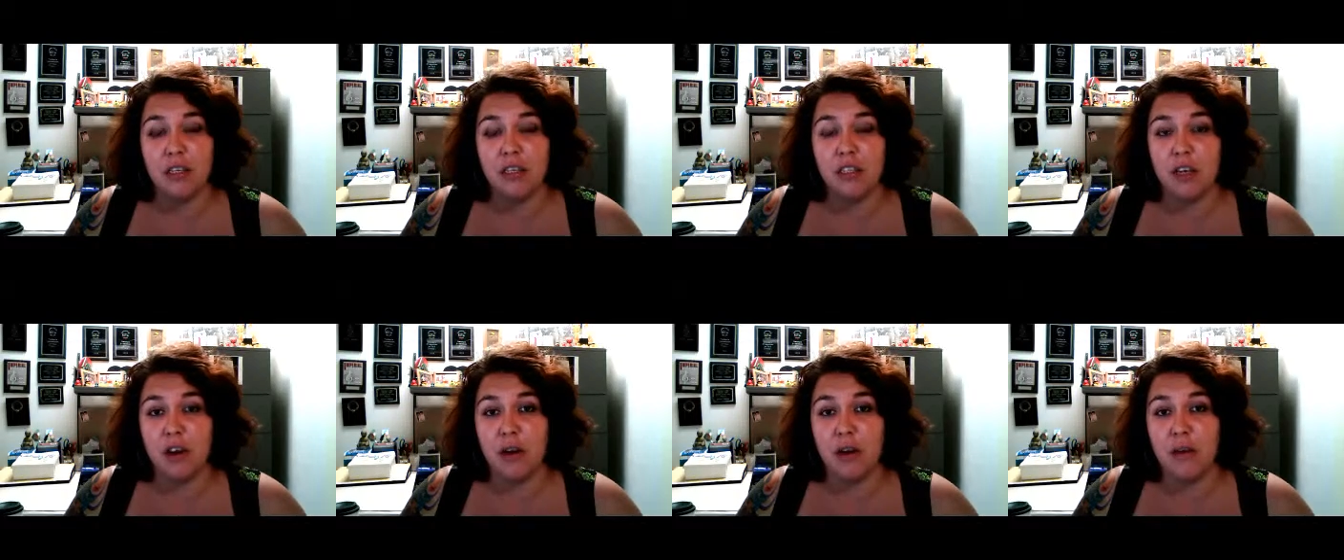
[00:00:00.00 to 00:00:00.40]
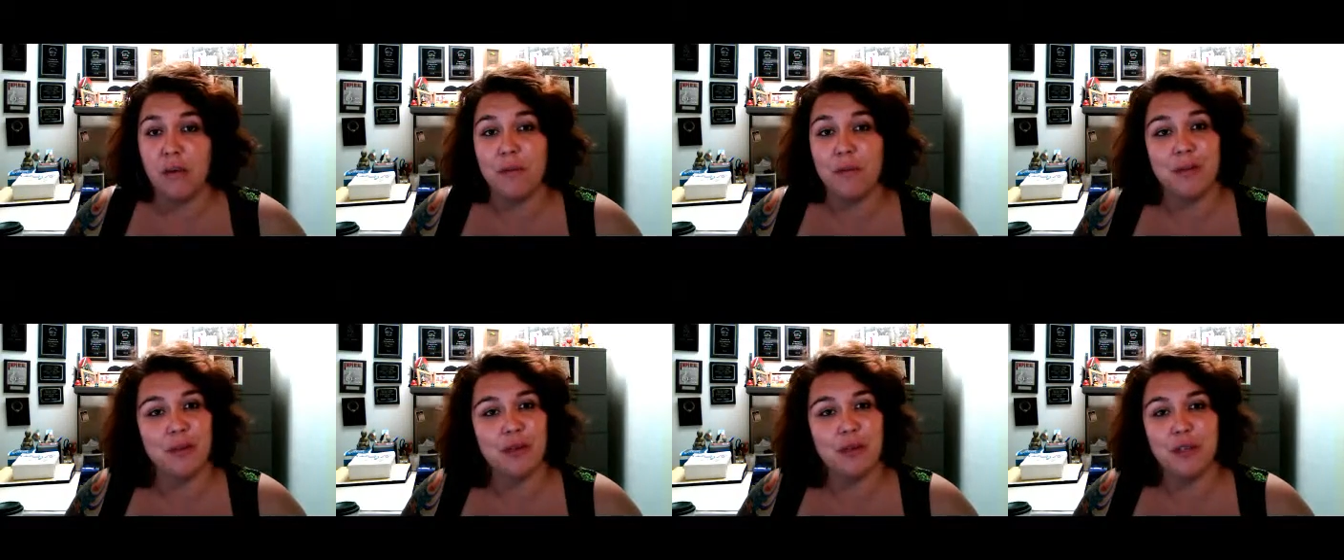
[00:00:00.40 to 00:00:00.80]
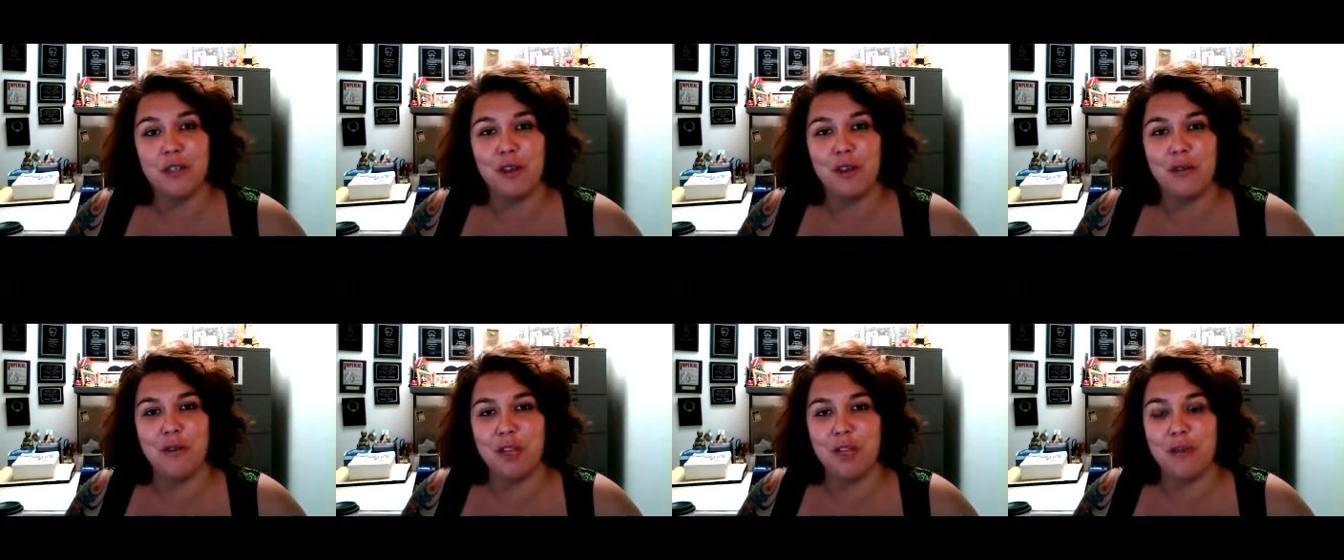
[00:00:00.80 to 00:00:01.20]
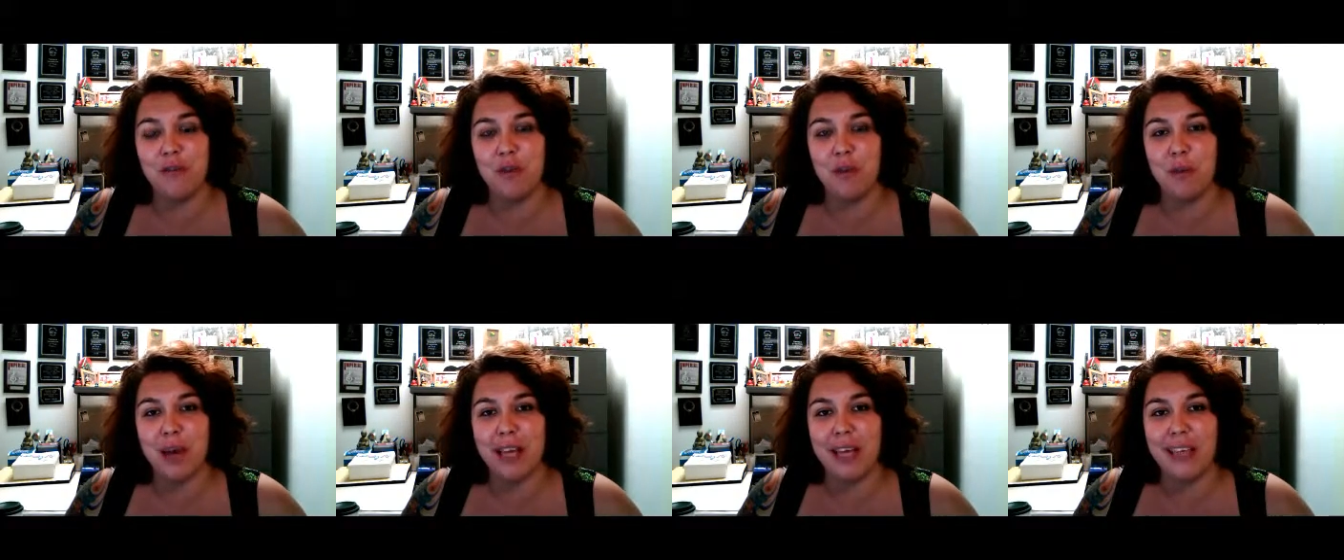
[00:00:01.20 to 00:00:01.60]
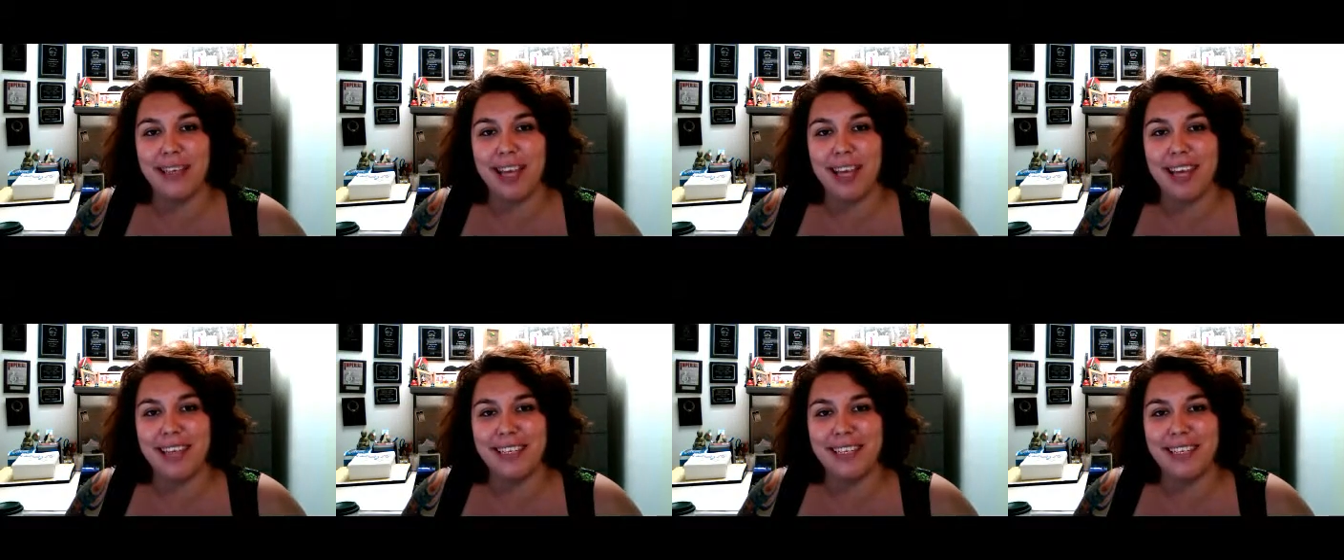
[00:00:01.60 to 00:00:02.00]
so there's no need to wait
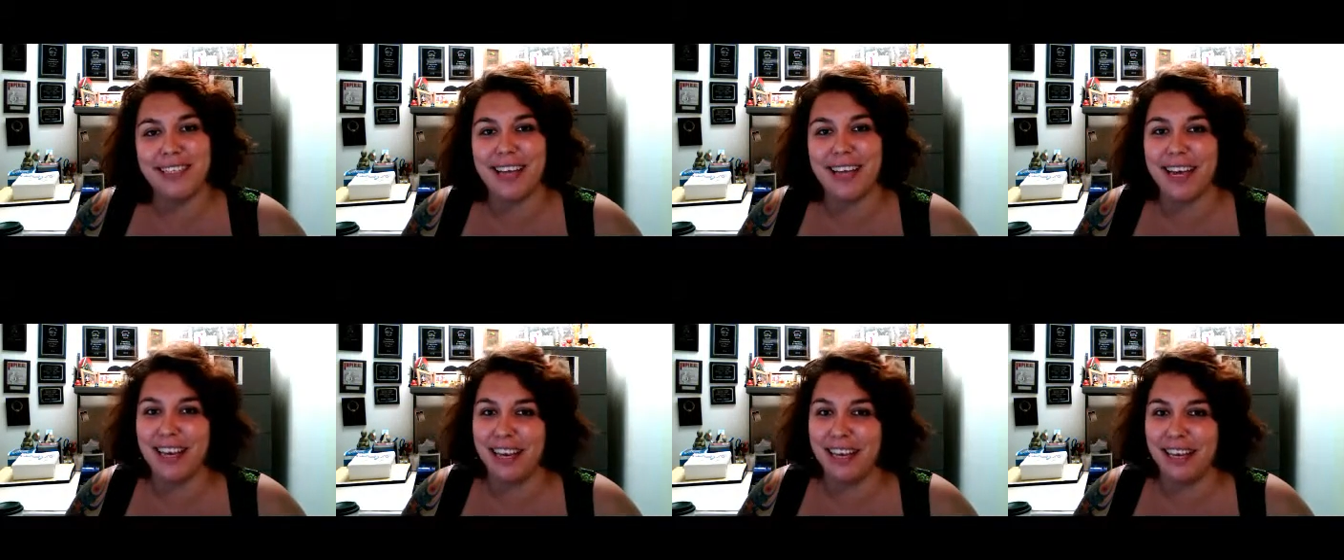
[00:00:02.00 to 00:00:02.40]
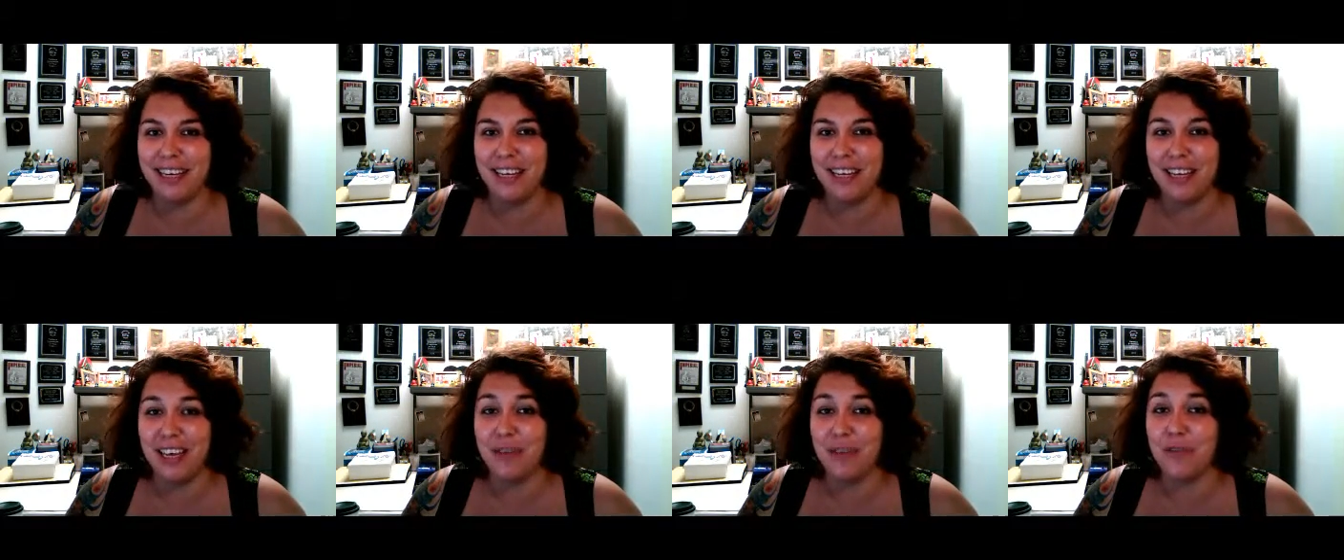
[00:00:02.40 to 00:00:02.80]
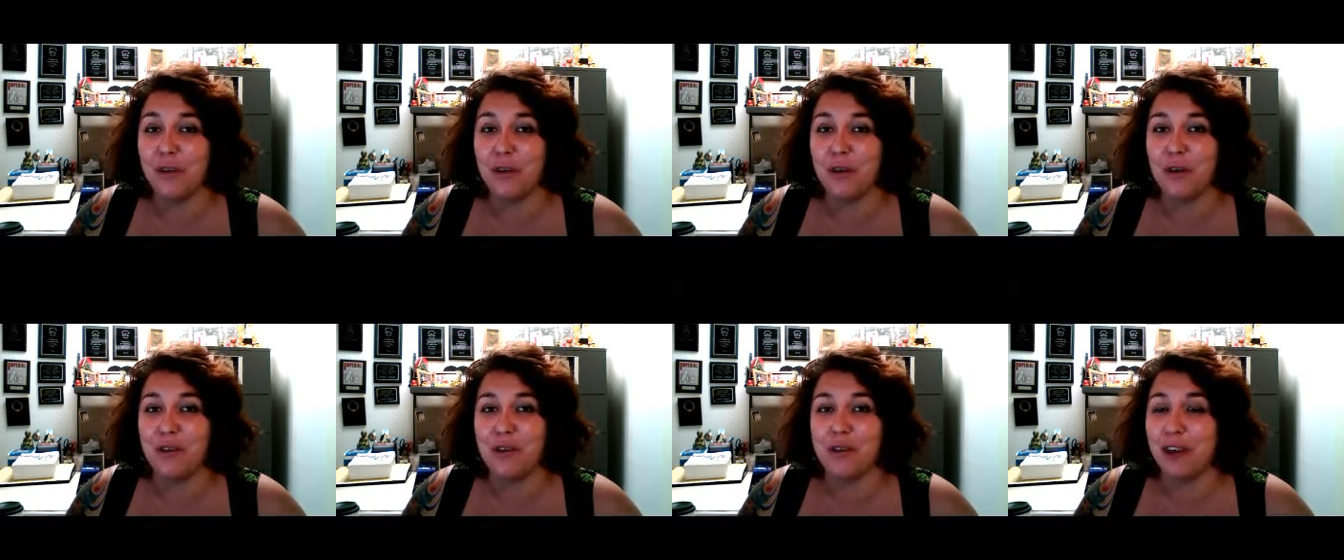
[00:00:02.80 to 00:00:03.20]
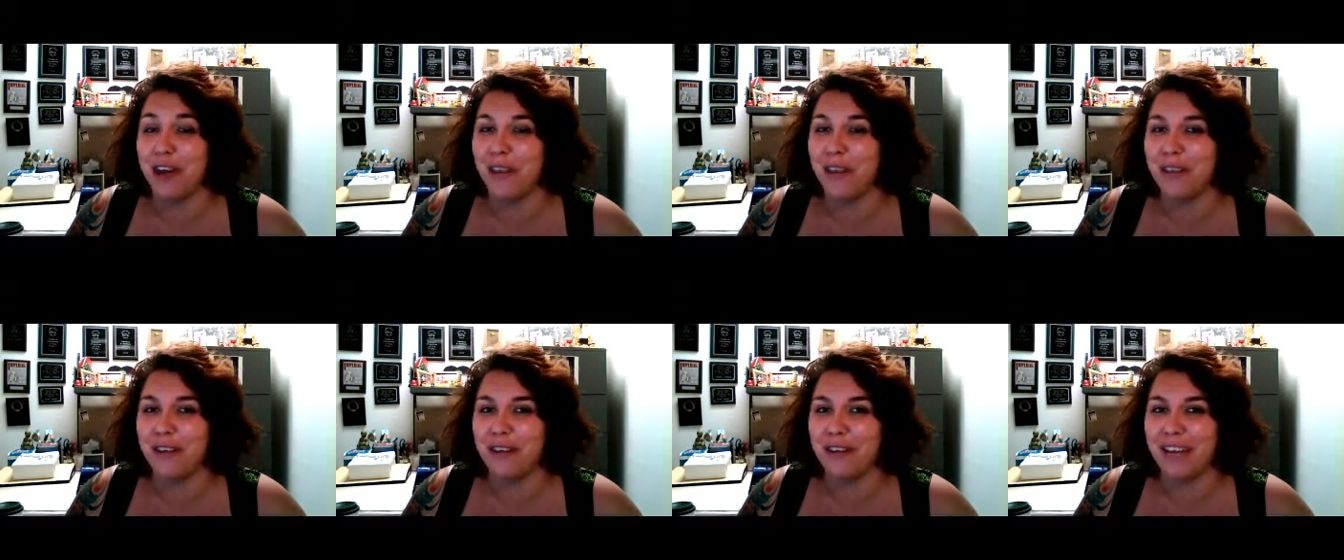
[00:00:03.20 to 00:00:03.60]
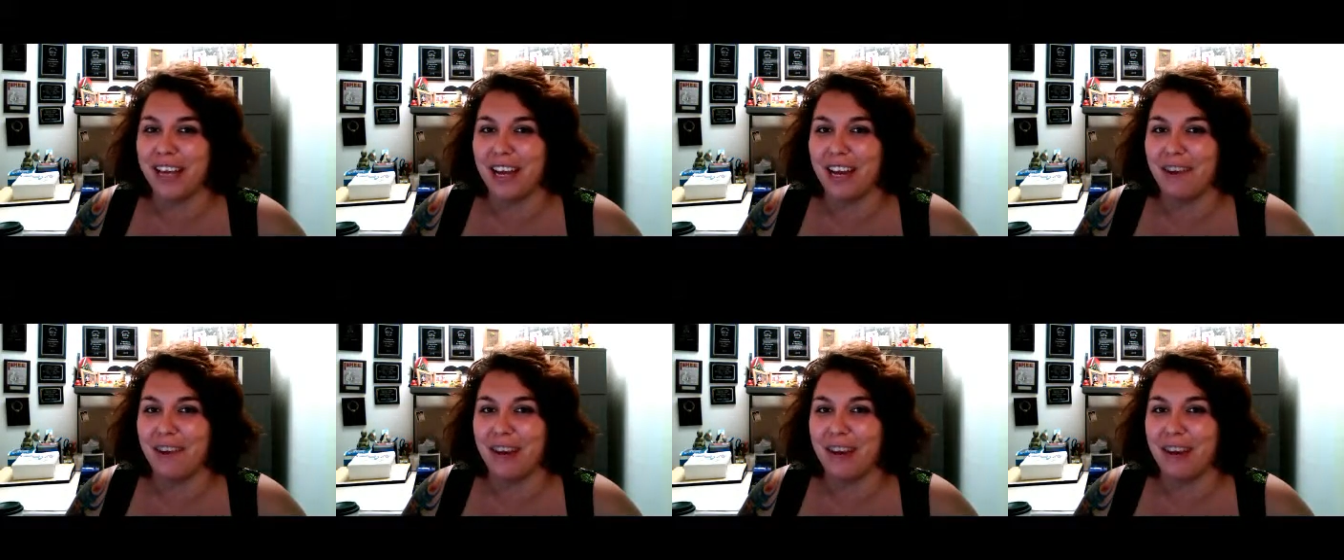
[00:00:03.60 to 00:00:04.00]
in line to sign in if you're not there to
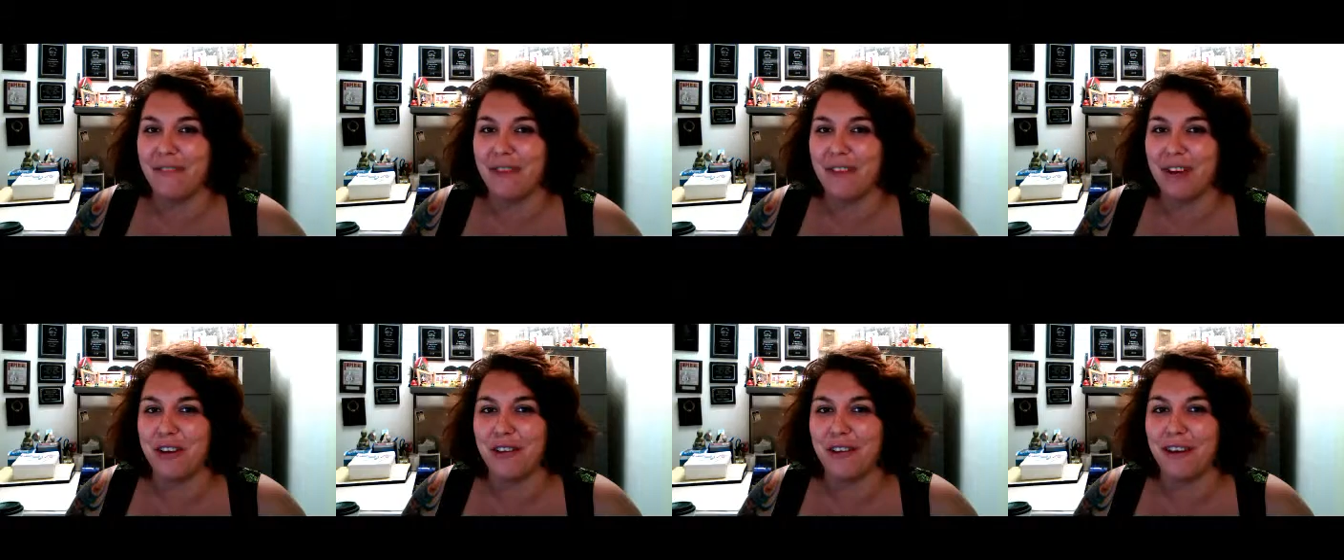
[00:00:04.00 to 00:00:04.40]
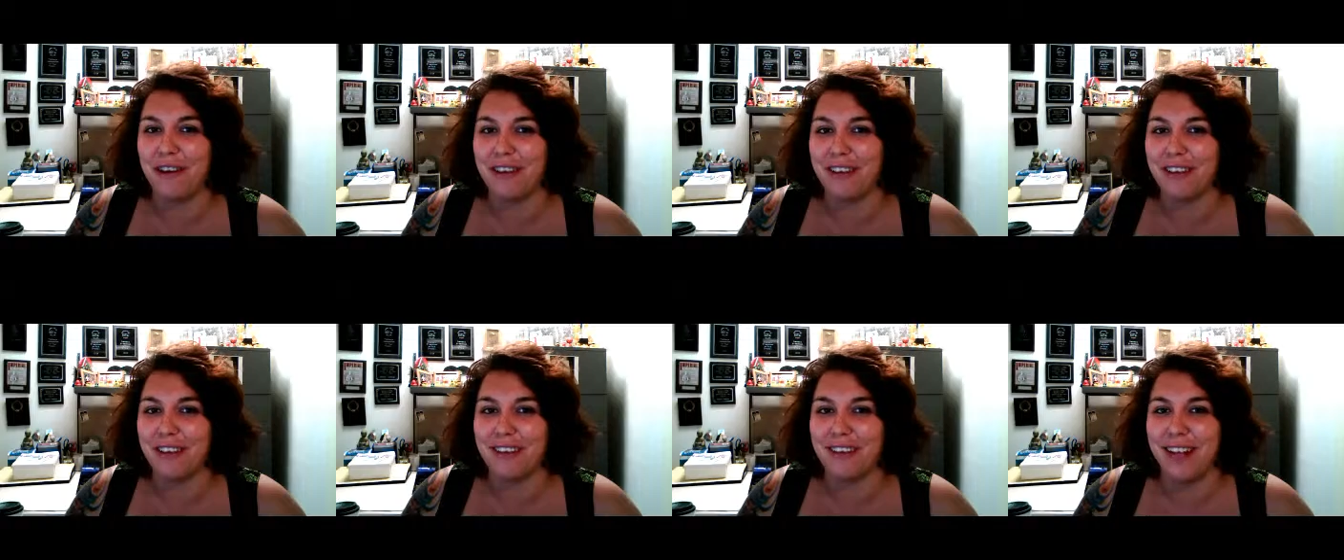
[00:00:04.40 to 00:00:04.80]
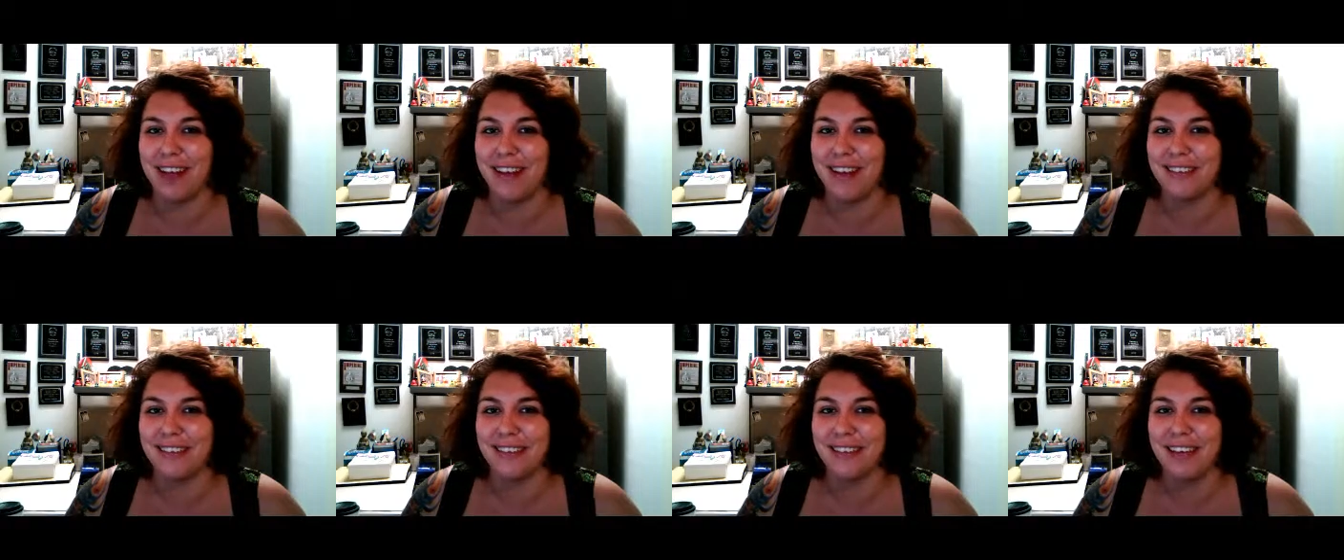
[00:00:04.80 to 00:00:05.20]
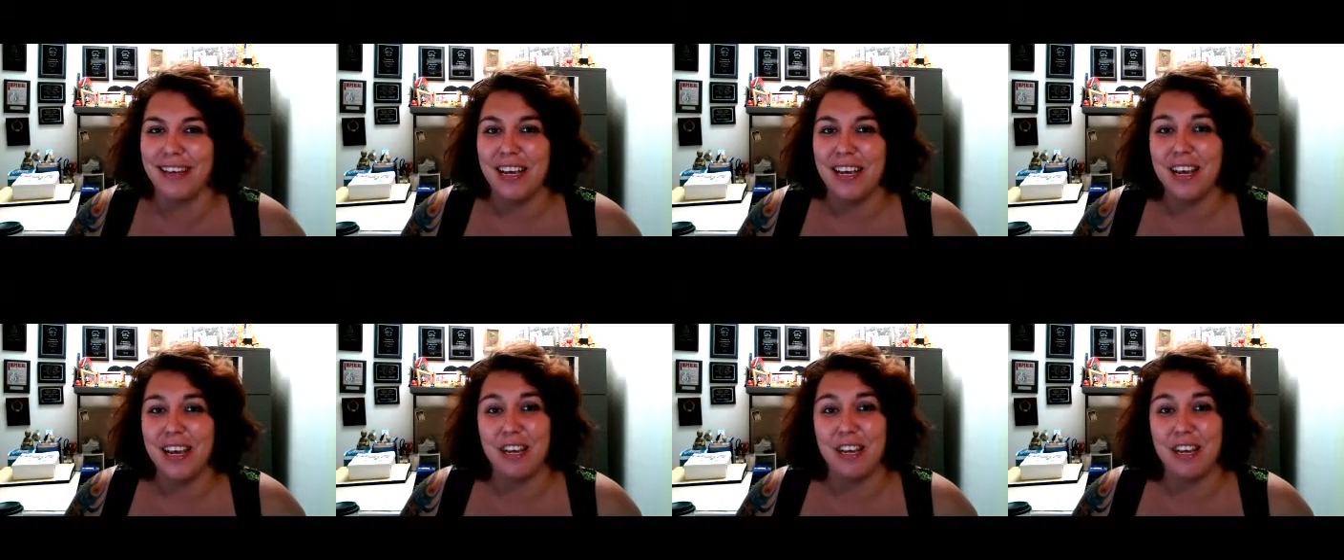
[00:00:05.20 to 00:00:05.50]
get credit for your college class.